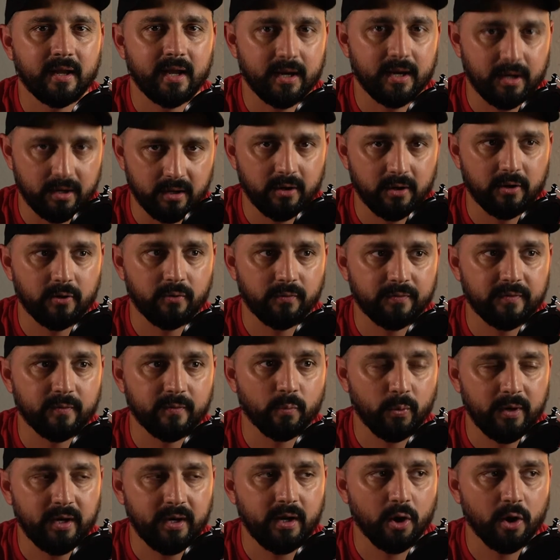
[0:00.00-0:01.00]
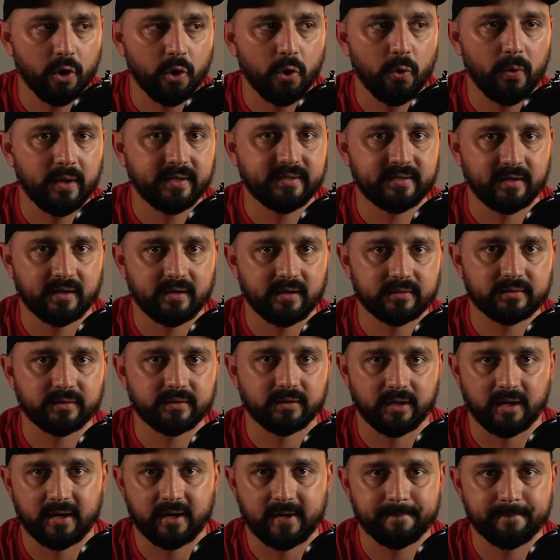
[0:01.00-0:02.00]
and know that we owe a debt to
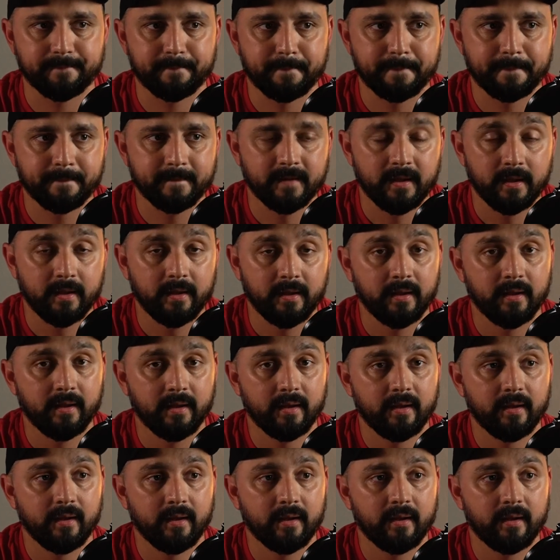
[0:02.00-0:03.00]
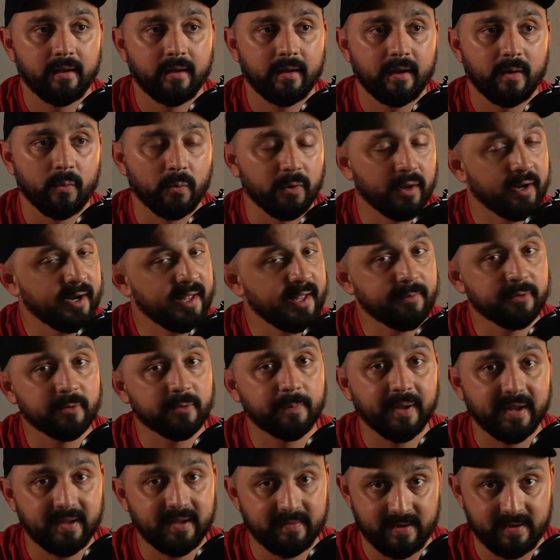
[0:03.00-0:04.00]
God. And we're not able to
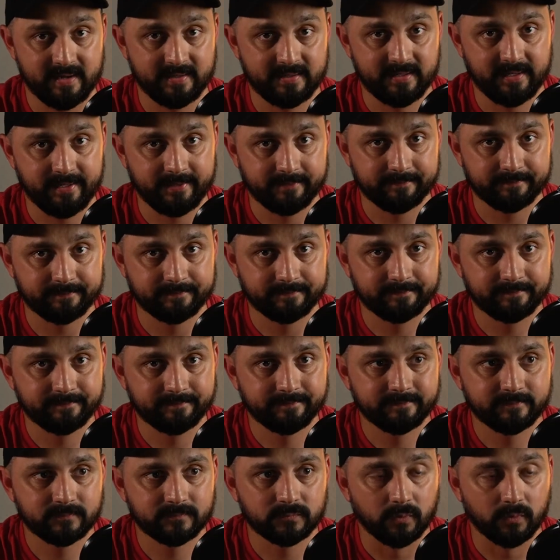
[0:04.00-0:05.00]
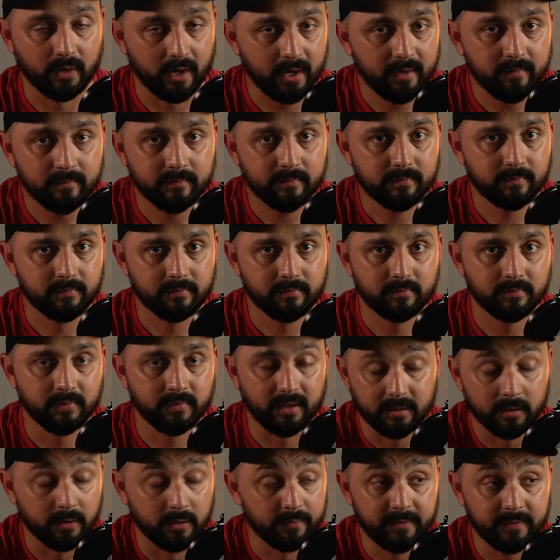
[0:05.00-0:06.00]
pay that debt, right? Like
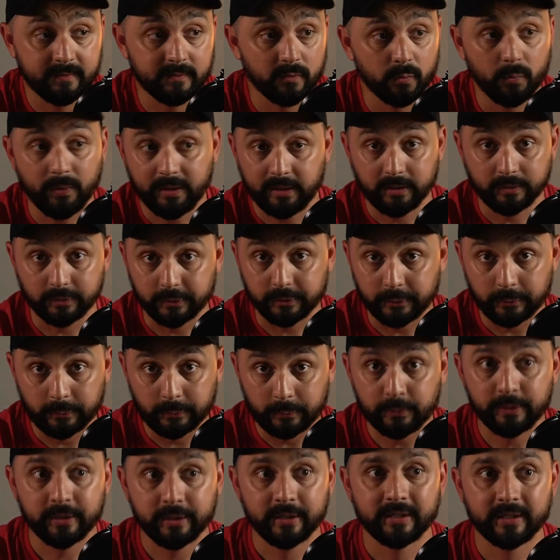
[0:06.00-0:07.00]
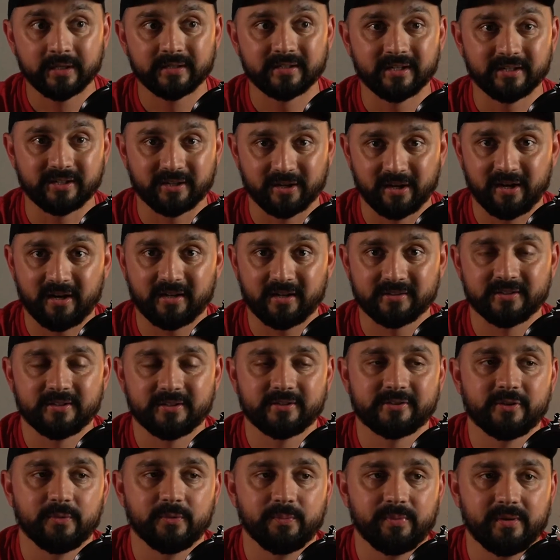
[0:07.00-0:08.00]
nothing that we could do could cause us
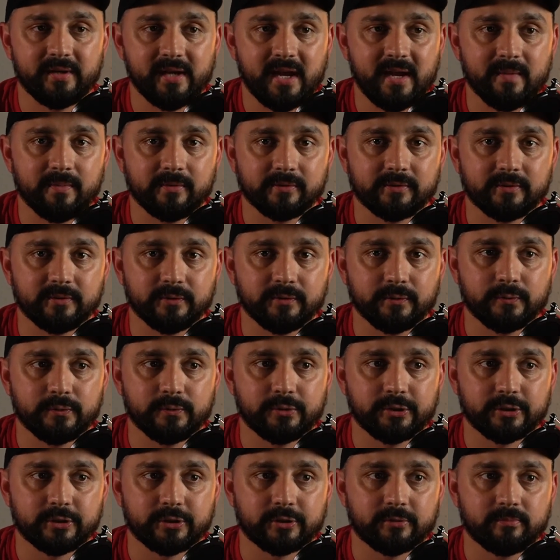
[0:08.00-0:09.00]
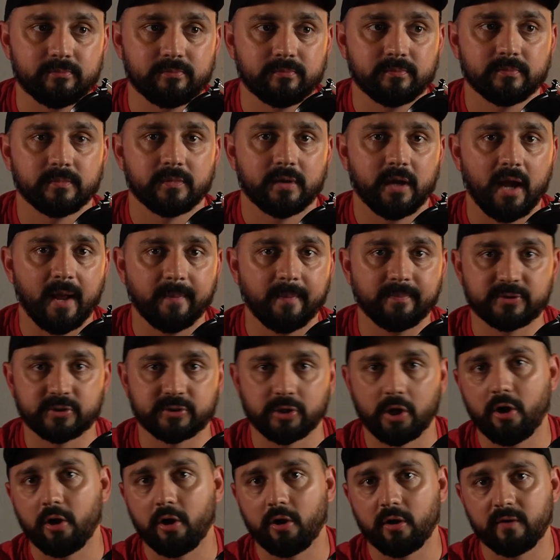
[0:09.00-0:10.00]
to be able to just
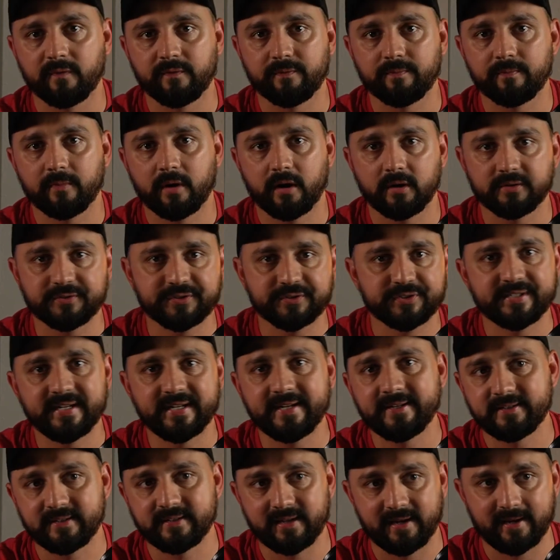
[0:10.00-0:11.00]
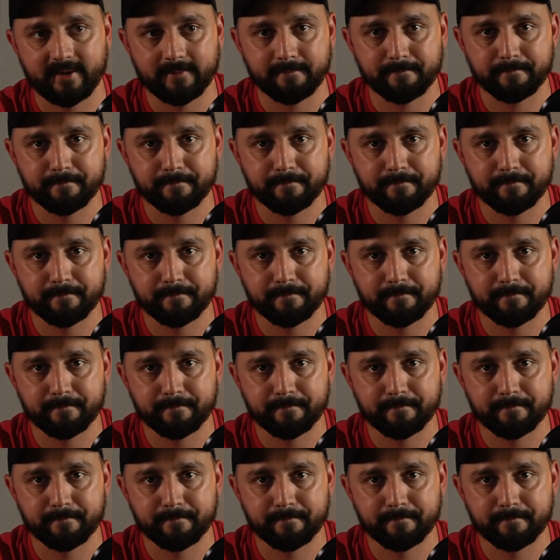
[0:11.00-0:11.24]
absolve our sin debt.